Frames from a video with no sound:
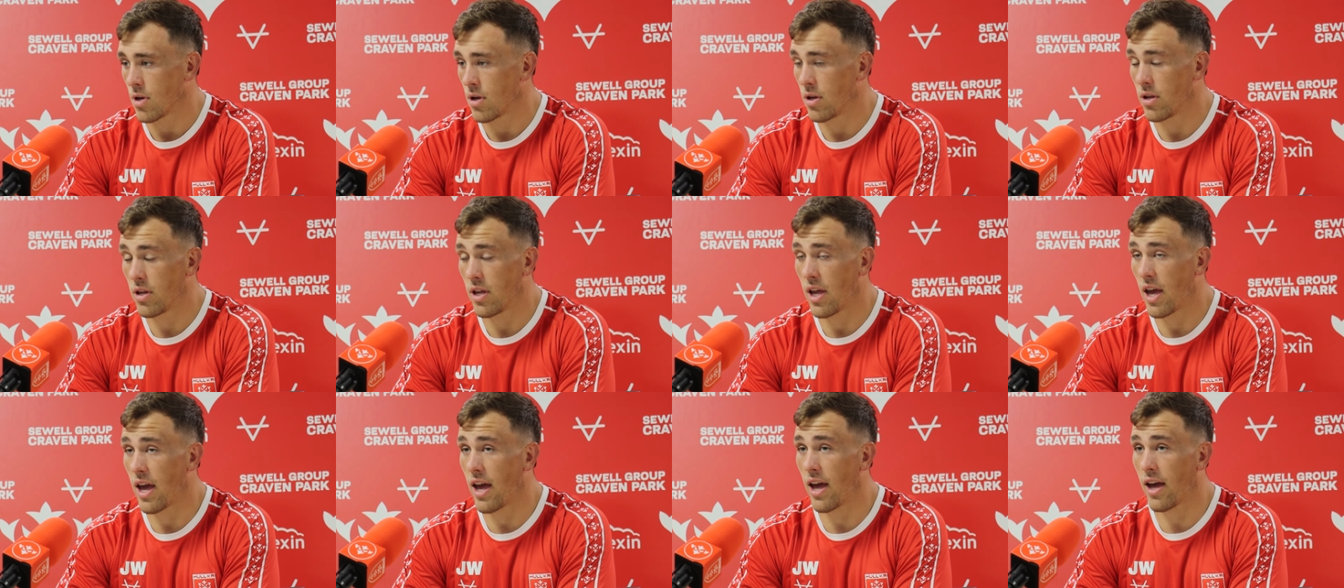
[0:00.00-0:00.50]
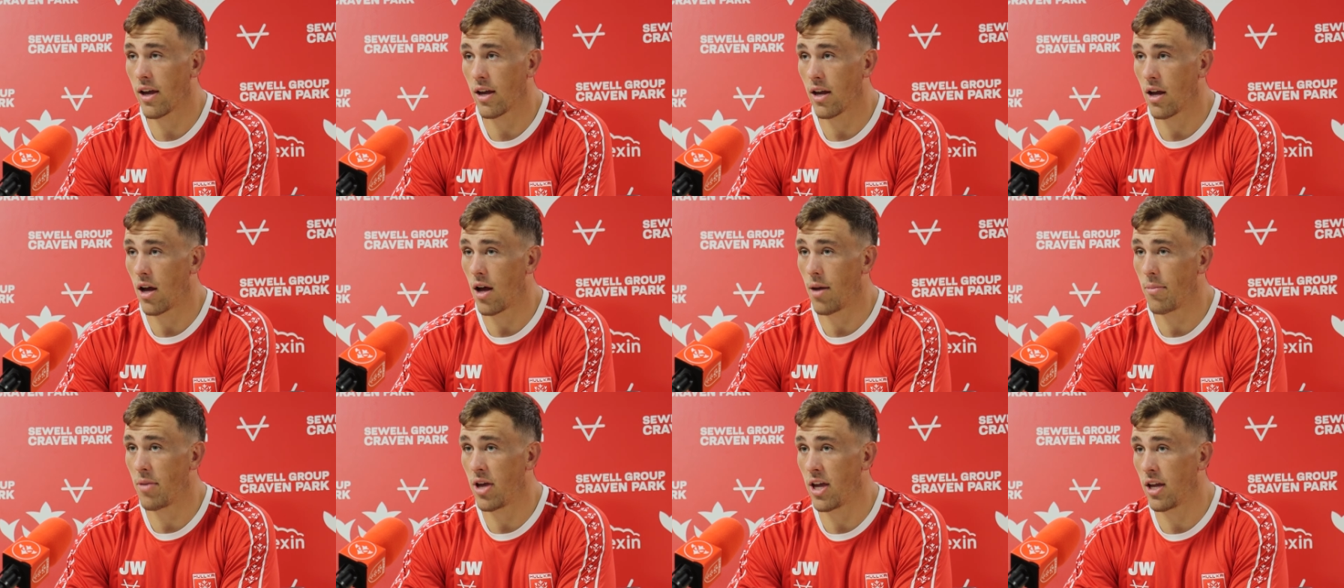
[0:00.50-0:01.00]
Yeah,
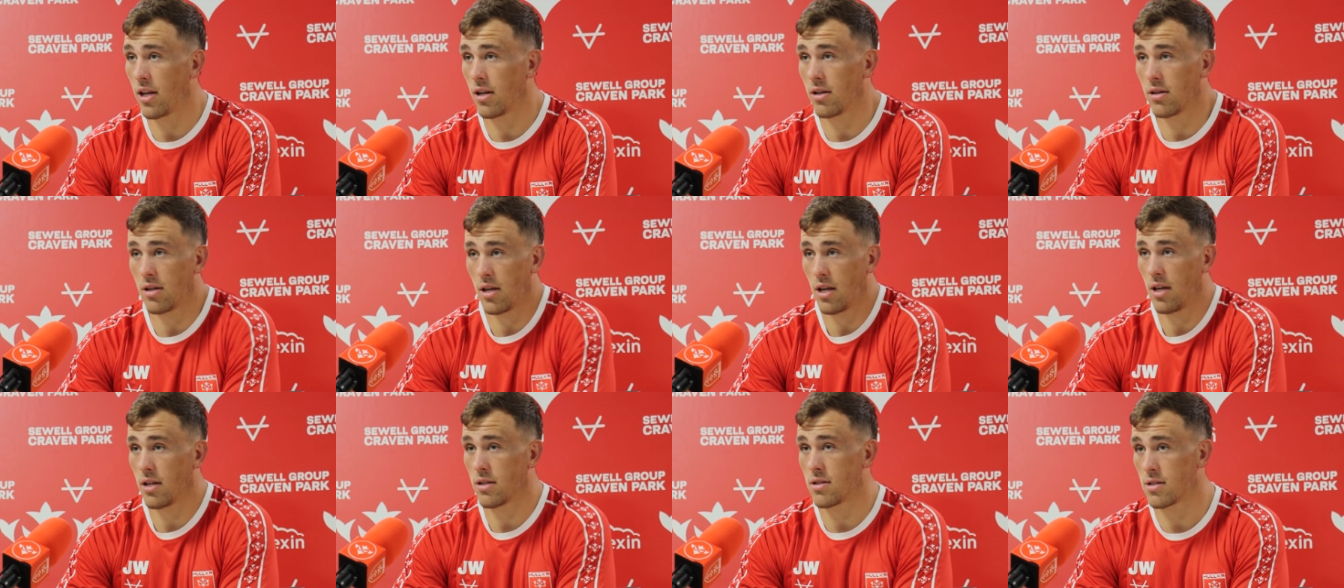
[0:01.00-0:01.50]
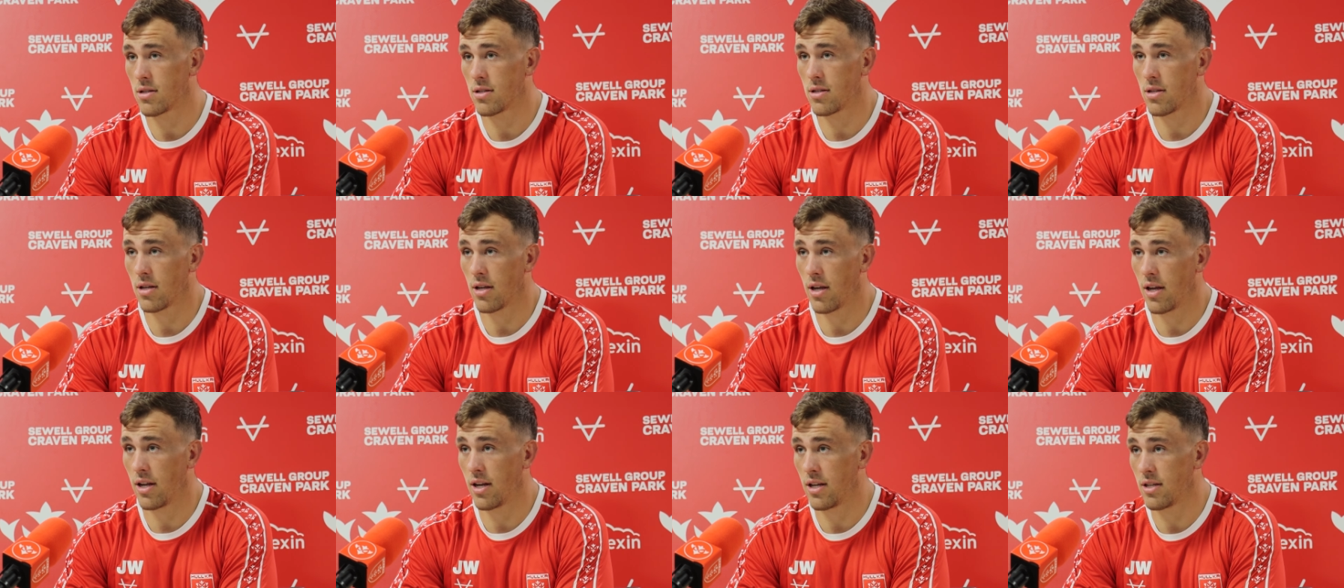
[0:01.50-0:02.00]
I mean, it
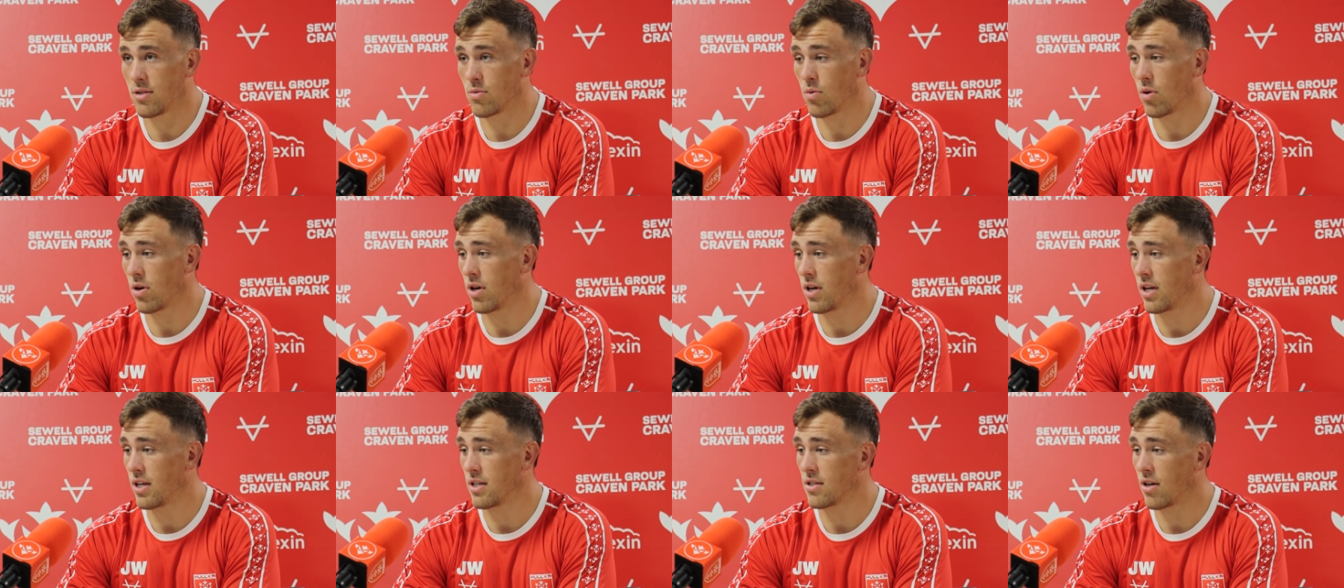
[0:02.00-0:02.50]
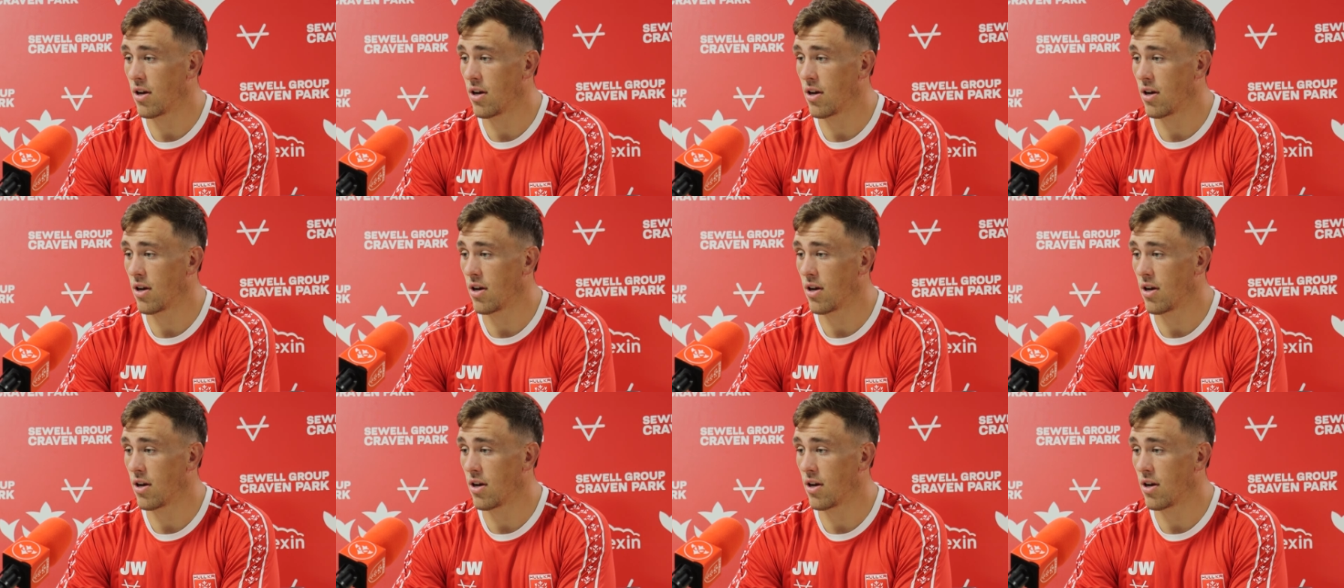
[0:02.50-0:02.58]
is what it is.